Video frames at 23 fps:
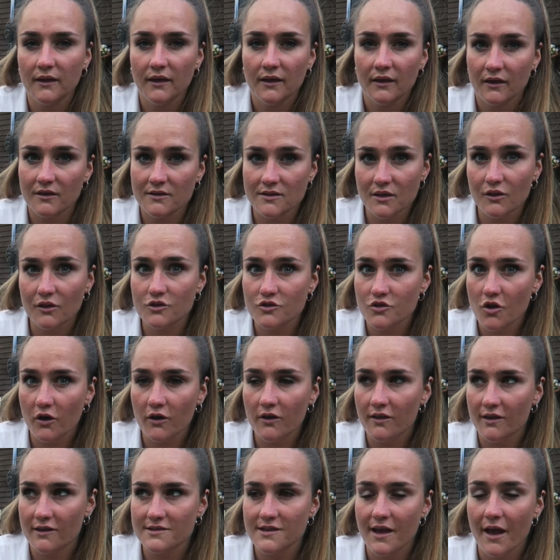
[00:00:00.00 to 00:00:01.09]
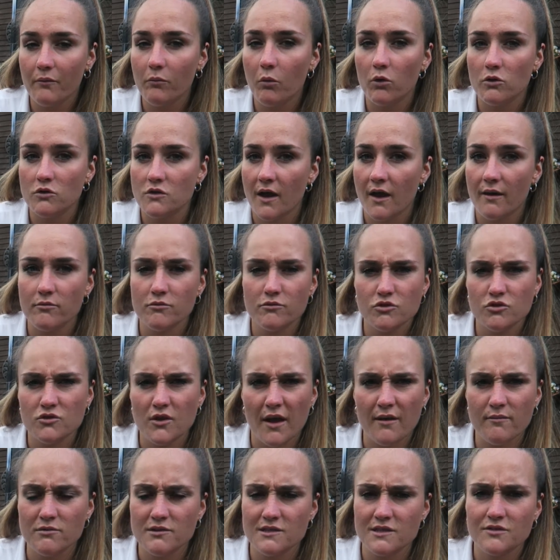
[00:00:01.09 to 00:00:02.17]
Because at the start of this, I was
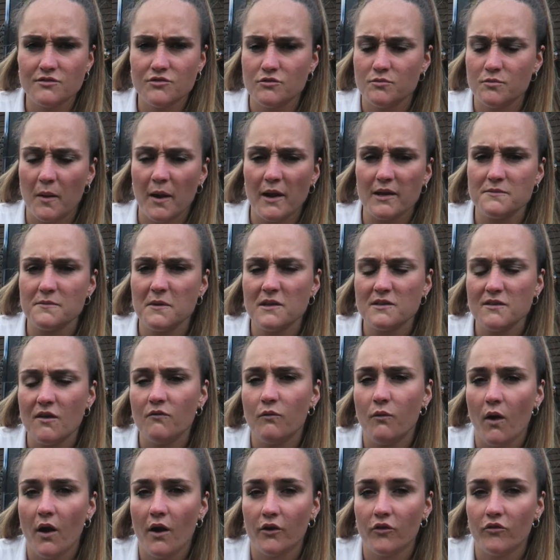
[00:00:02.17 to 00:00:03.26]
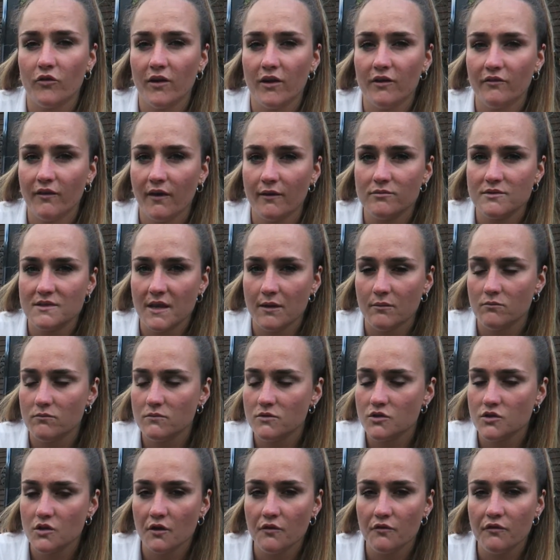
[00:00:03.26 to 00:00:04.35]
surprised myself with how creative I was getting with
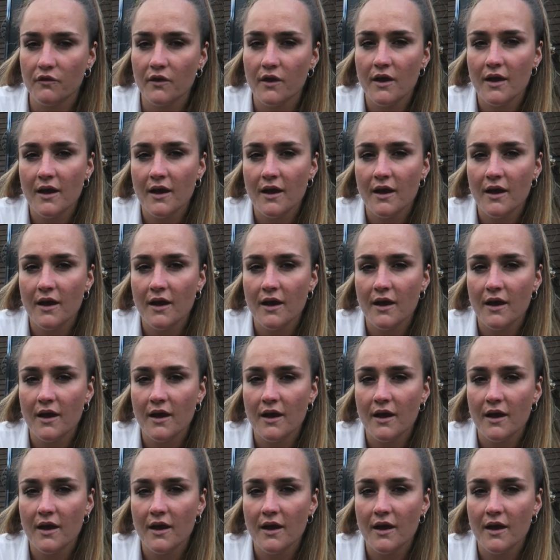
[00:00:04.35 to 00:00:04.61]
stuff,